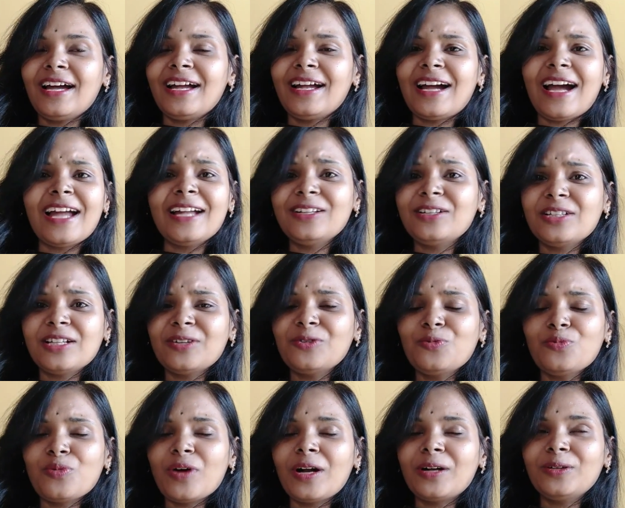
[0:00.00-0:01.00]
I
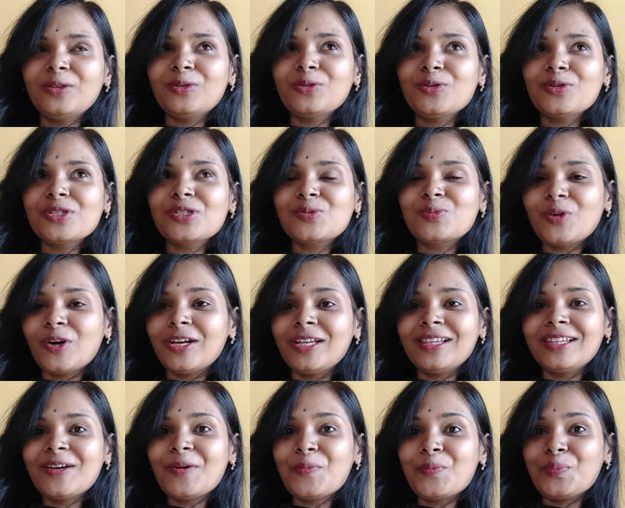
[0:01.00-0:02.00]
didn't want to
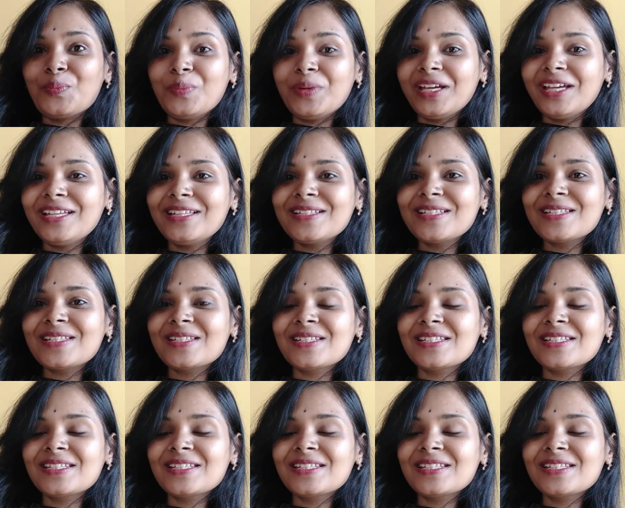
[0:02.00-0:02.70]
spoil the main